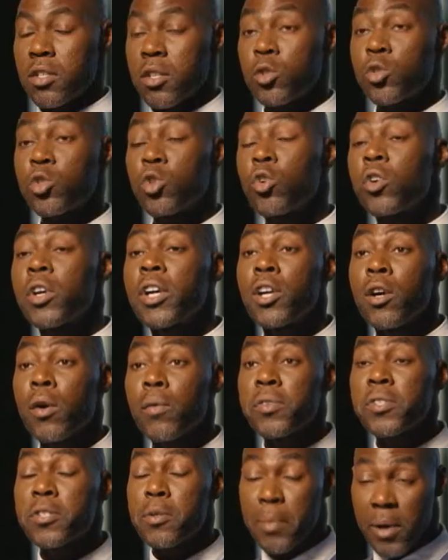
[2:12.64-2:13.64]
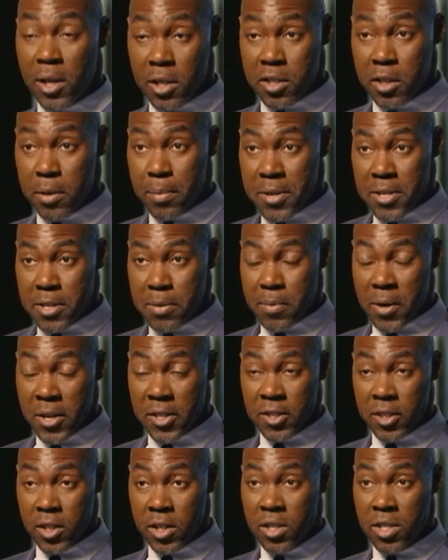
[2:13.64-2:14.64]
So talking of stability, Mr.
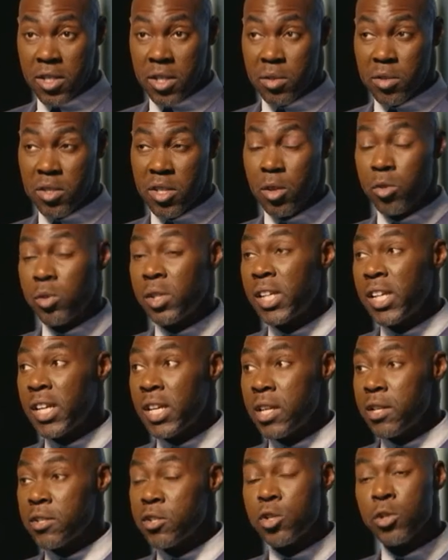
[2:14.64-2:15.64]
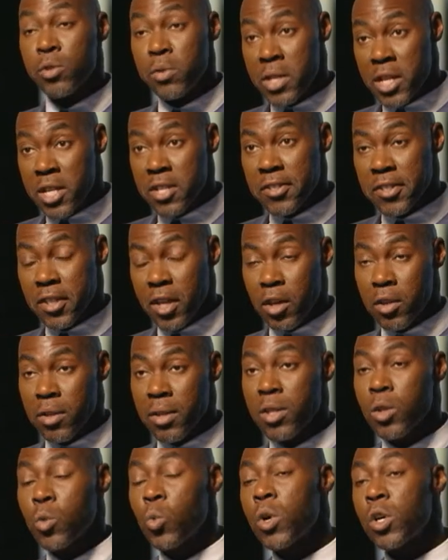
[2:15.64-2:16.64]
President, it's only 2 years ago
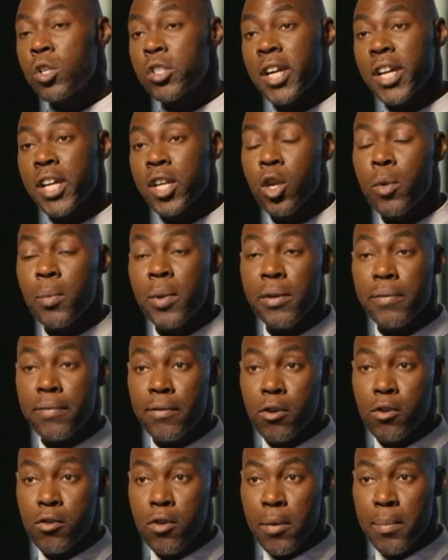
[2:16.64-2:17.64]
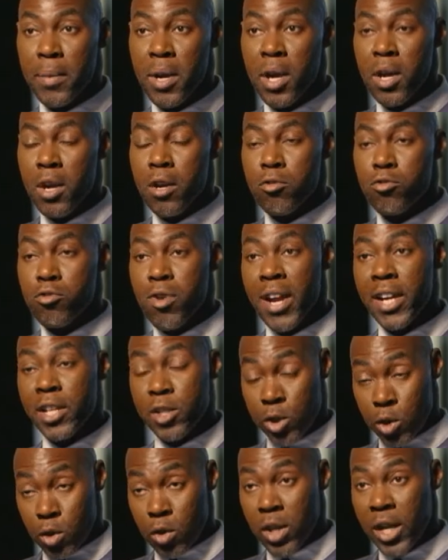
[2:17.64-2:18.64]
that the World Economic Forum
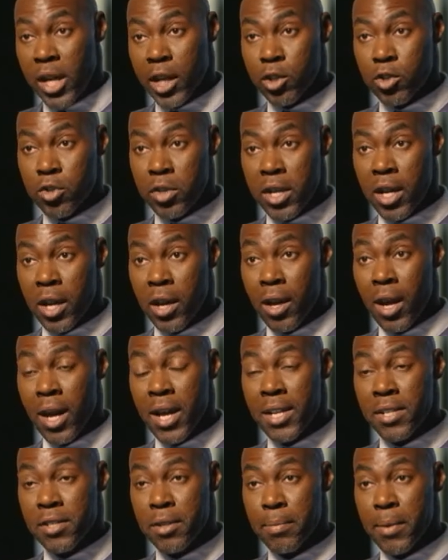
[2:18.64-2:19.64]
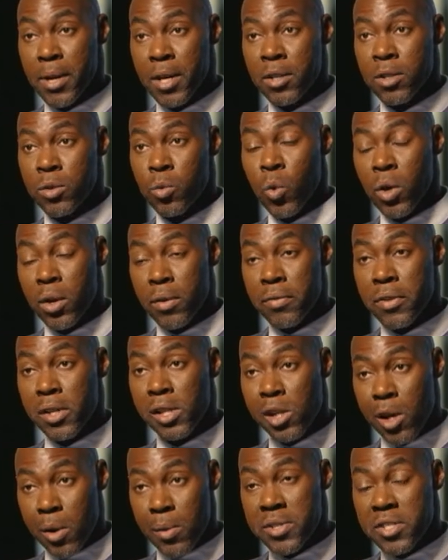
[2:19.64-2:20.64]
ranked your country as among one of the
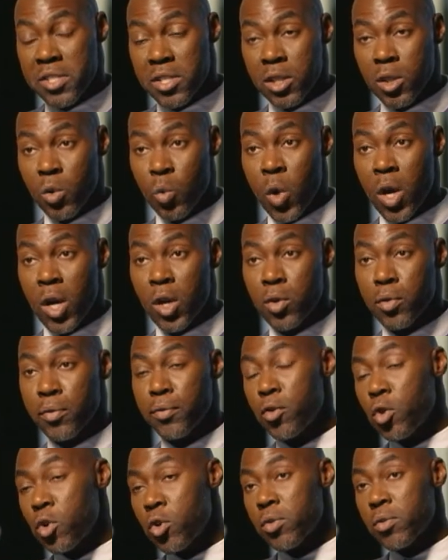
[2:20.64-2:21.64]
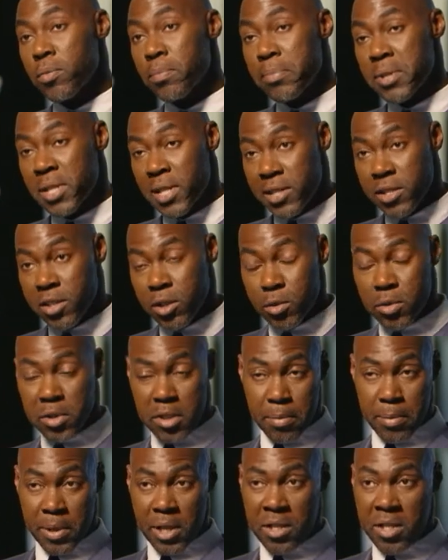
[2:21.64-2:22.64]
lowest in the world for political
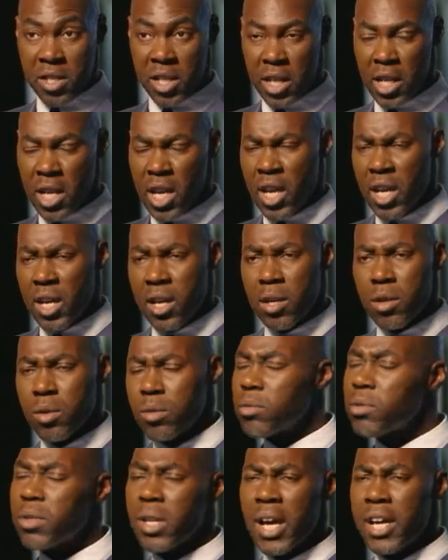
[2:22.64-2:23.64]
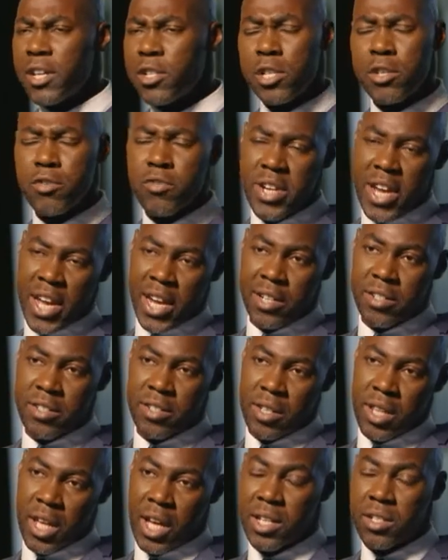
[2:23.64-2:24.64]
stability. How do you react to
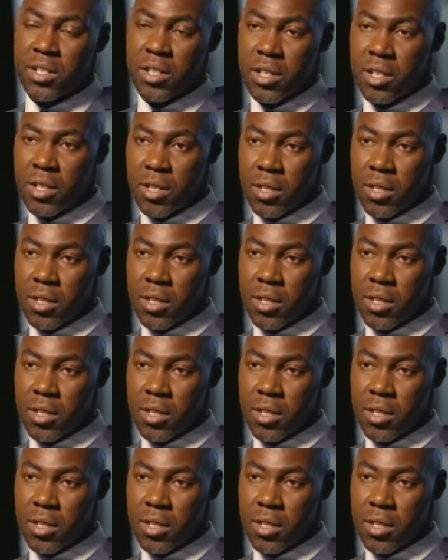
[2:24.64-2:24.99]
that?